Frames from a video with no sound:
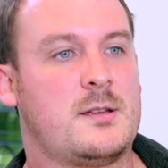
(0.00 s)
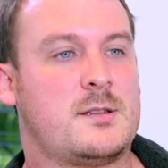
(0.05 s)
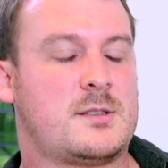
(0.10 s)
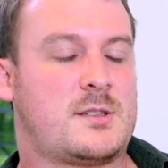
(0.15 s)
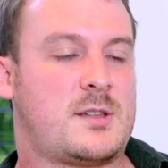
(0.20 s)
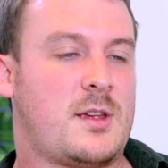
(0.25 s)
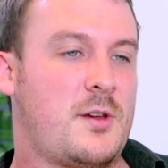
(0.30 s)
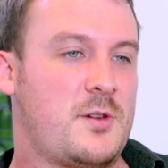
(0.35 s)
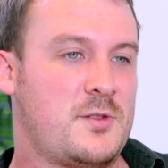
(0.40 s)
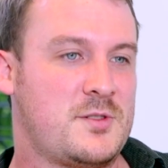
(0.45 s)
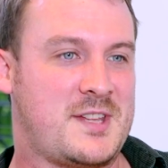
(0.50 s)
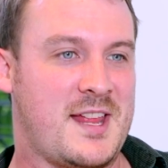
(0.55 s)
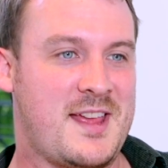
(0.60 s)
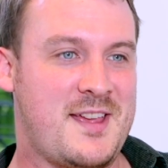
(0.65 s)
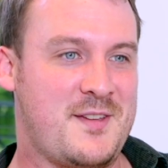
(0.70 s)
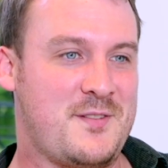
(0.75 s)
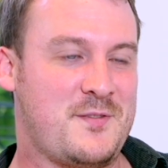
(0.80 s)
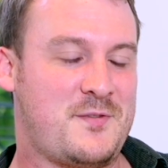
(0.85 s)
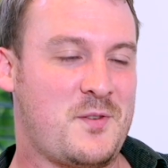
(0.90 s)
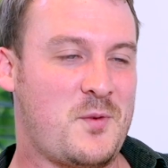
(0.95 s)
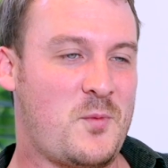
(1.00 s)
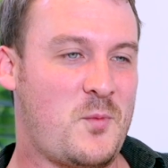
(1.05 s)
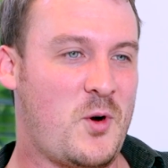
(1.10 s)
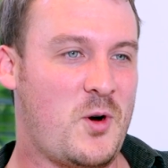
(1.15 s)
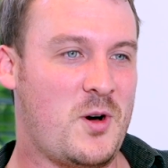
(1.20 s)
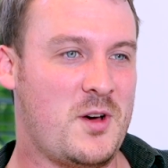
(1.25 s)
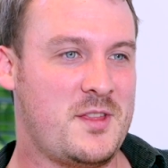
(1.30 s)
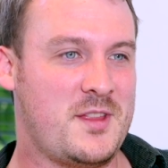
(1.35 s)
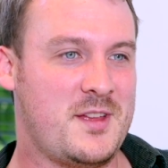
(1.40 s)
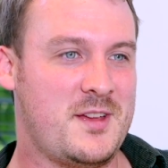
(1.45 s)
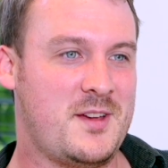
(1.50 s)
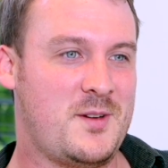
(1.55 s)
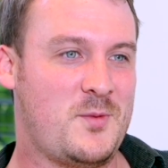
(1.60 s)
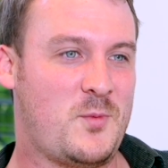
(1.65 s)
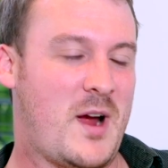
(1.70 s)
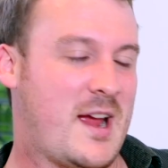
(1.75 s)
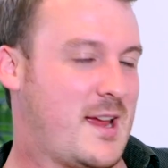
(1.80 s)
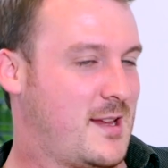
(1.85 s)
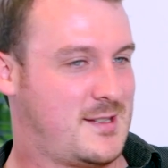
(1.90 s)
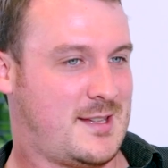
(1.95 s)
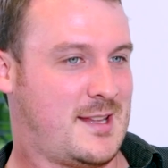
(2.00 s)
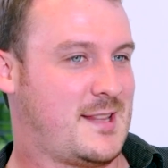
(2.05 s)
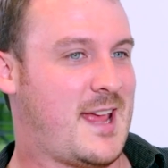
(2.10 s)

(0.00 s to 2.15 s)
So, Steve, what are the ways